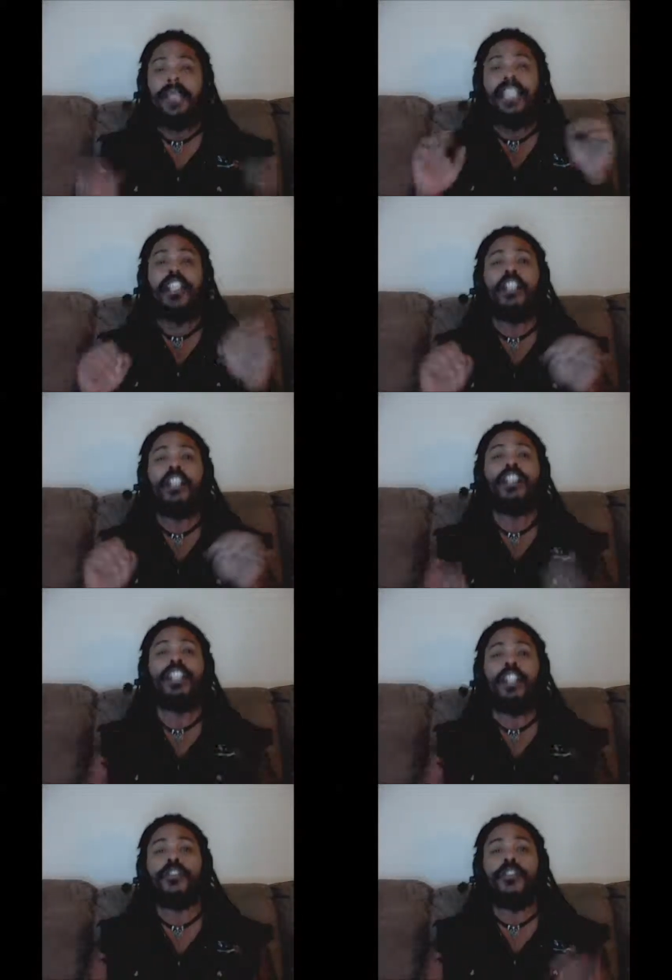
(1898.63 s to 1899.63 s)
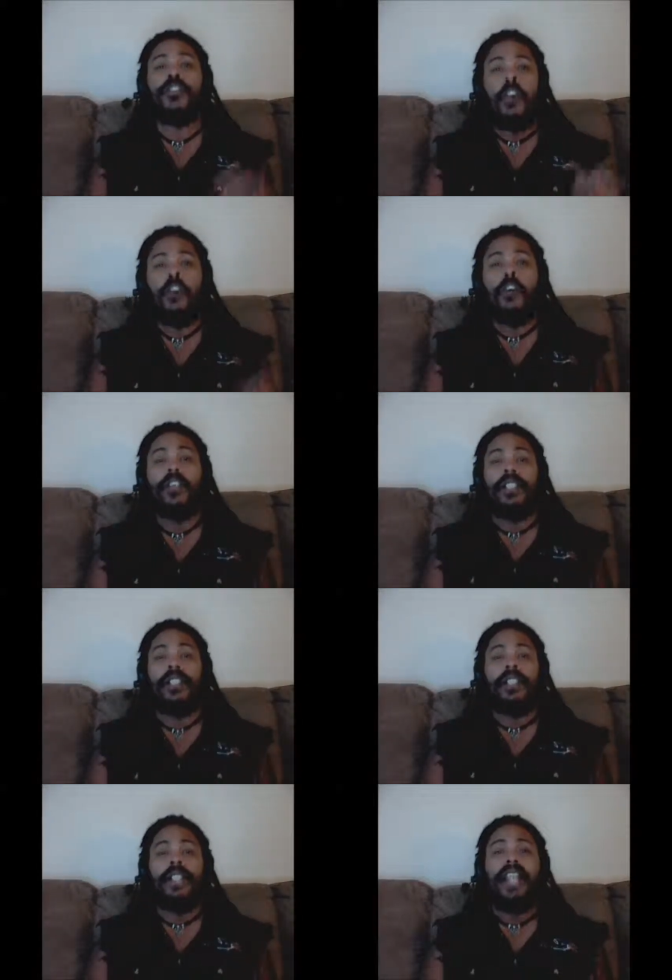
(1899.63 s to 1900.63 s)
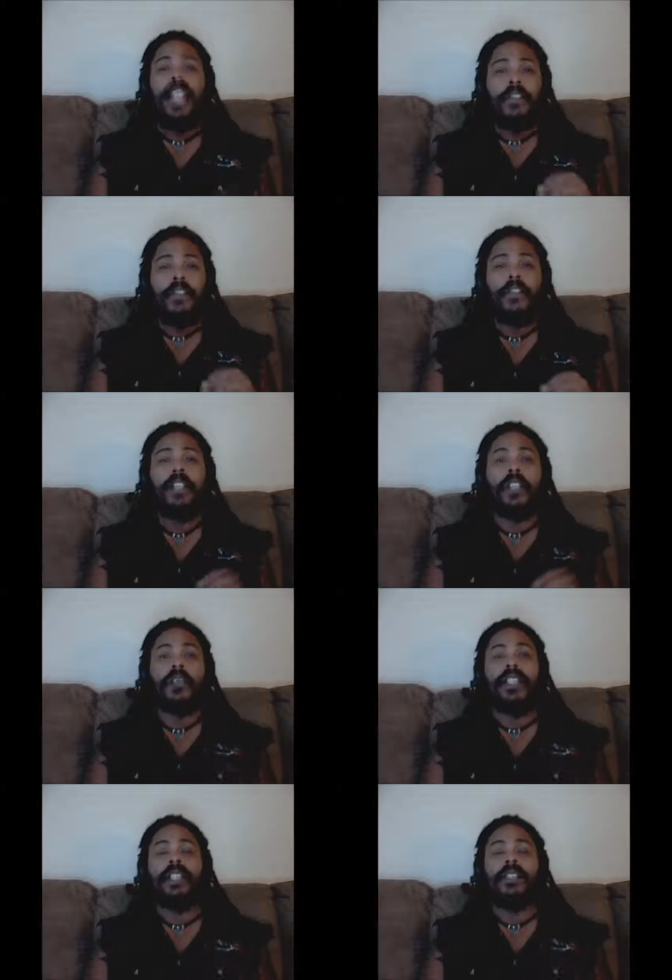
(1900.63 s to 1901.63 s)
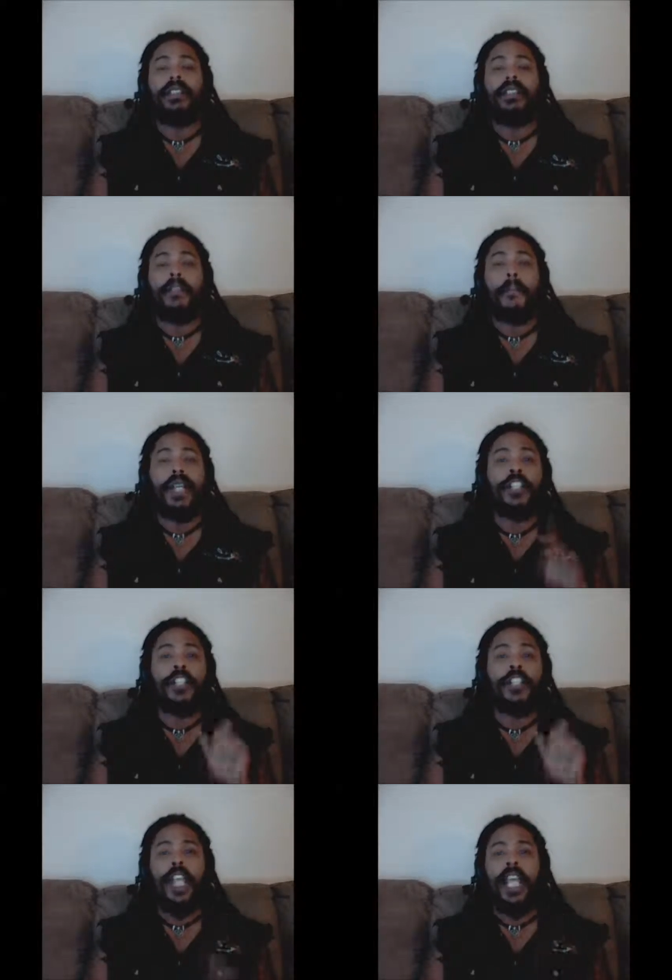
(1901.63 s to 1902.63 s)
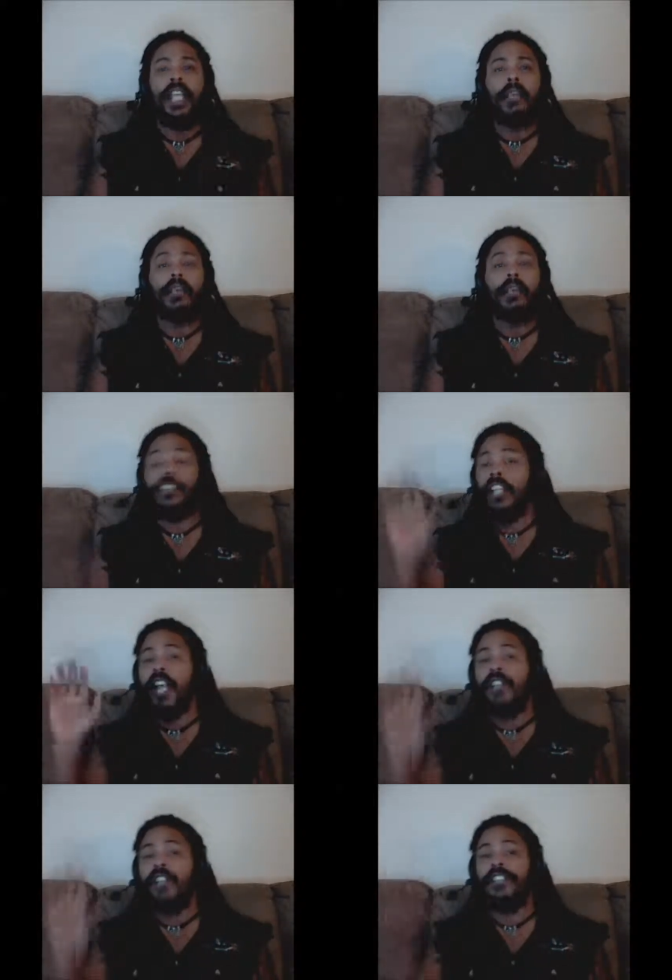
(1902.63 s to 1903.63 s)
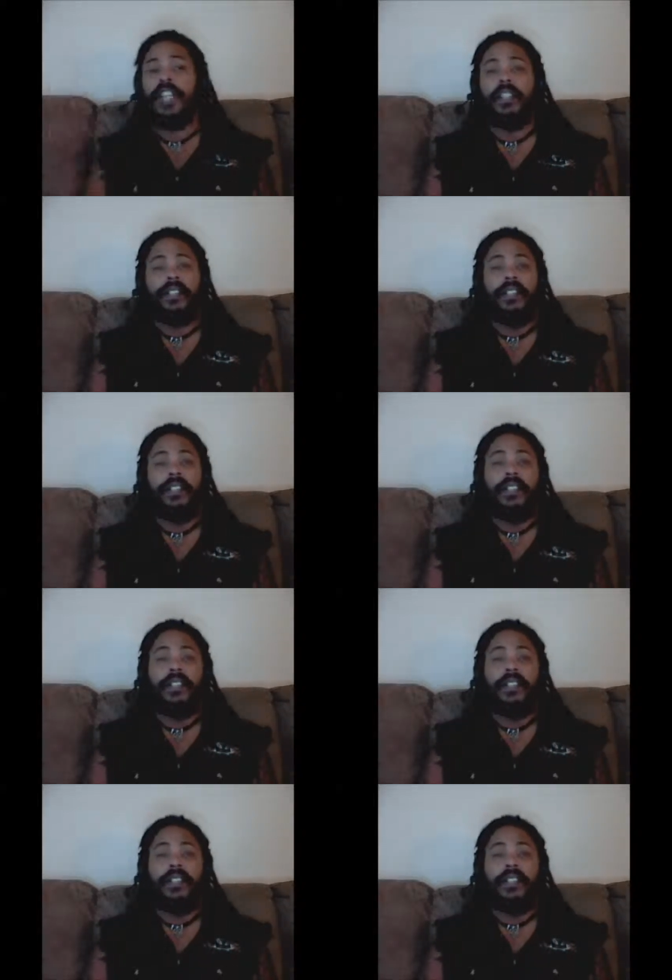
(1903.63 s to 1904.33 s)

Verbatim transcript: am encouraging you to go and have fun with it. Burn your hand. Burn your house down.